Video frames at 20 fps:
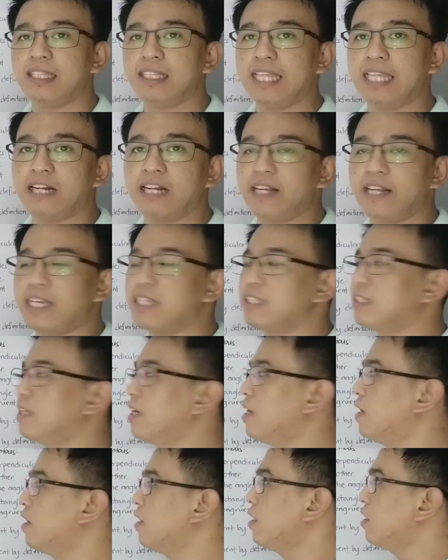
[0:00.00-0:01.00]
degrees.
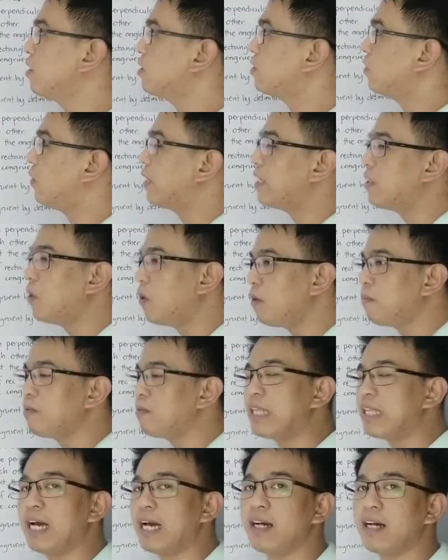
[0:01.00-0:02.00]
So I hope
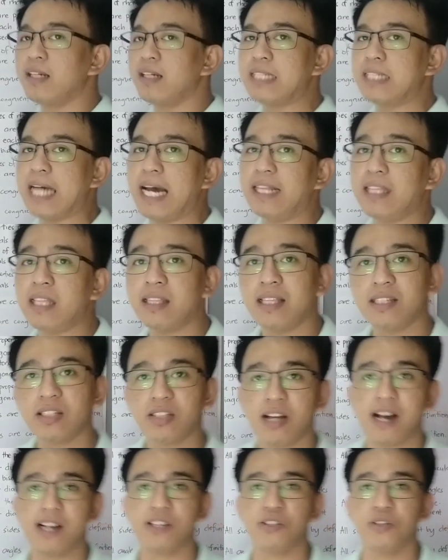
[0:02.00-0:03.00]
na sa ating
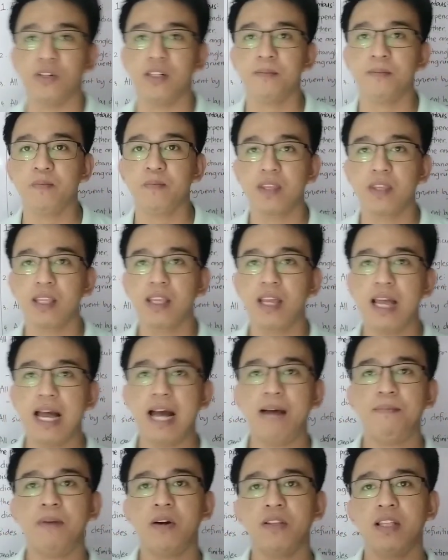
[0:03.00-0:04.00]
discussion
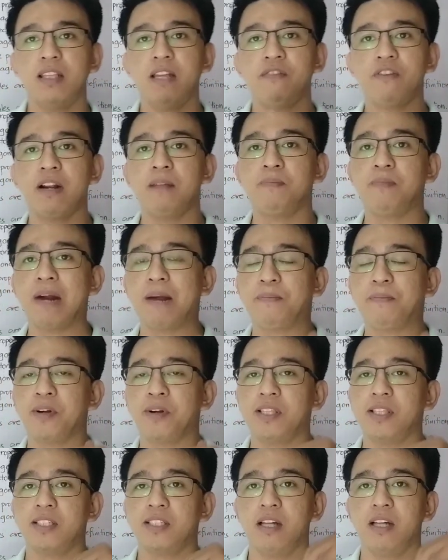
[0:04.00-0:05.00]
about the different
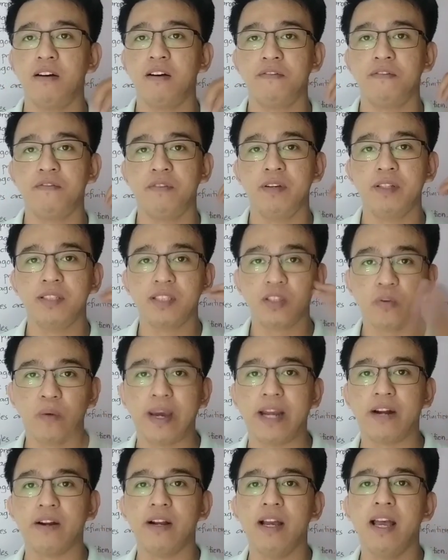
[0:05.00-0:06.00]
properties of
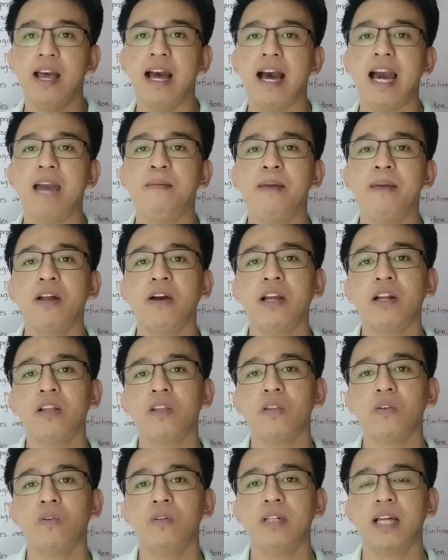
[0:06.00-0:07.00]
square ay meron kayo
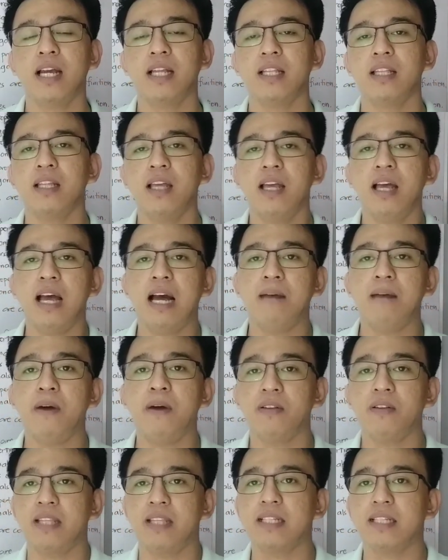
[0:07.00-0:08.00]
natutunan
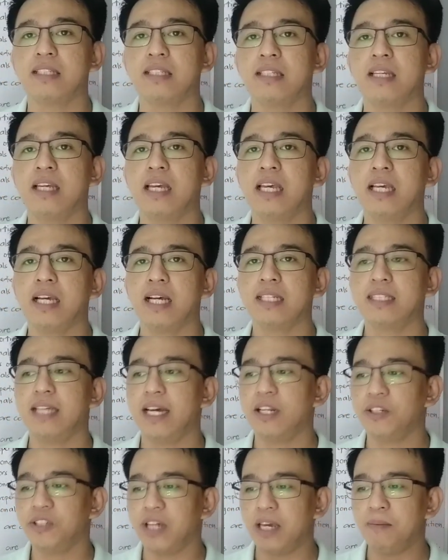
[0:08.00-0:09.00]
about this. Kasi
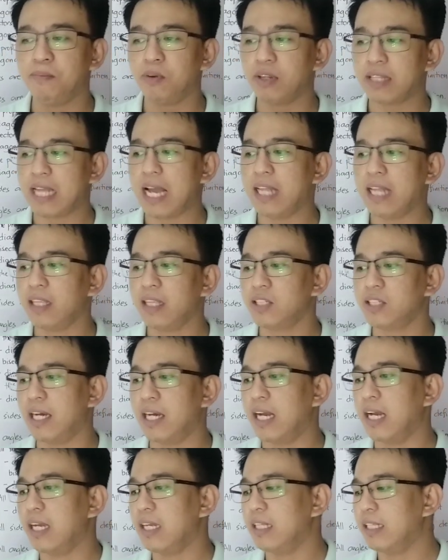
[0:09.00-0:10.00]
ano siya, importante
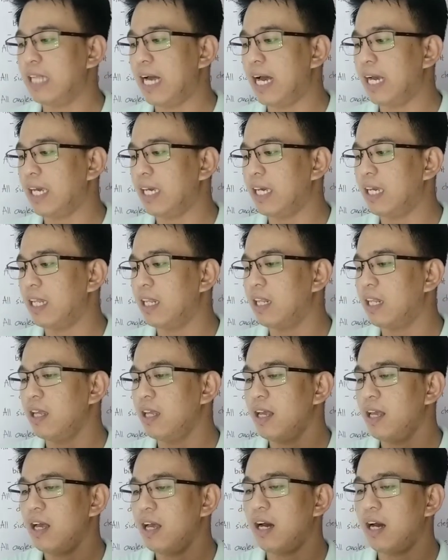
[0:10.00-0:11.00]
siya dahil
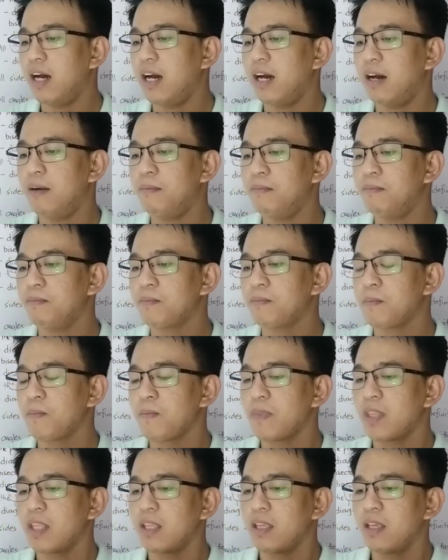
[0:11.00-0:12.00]
um,
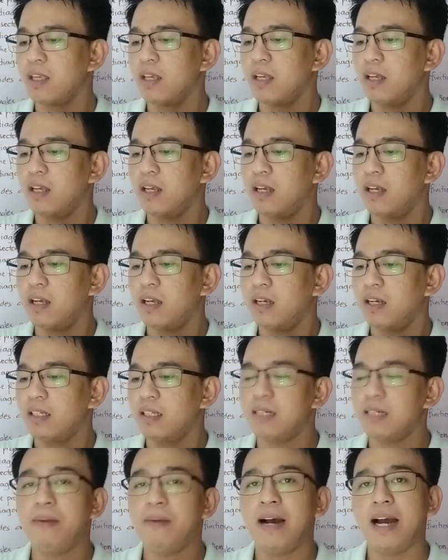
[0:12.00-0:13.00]

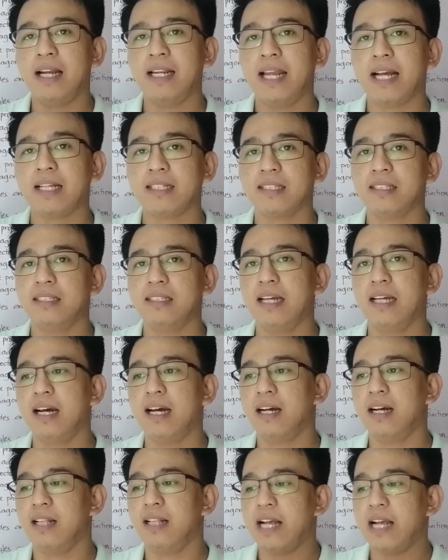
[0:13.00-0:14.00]
sa mga next
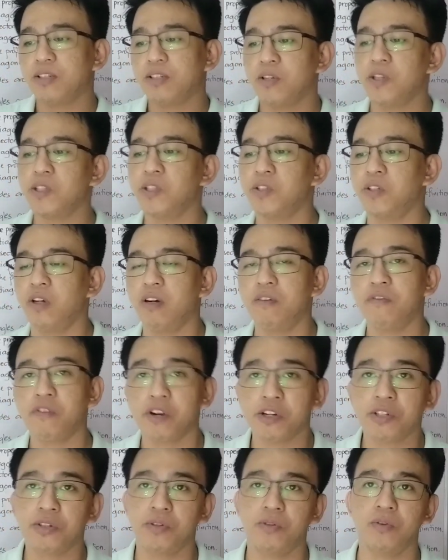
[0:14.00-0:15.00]
na lessons nyo, for
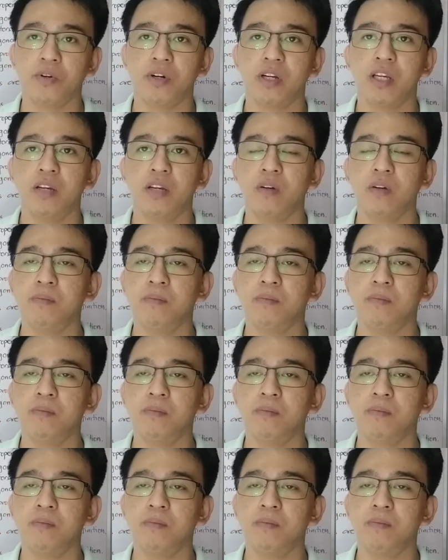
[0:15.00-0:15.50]
sure, you will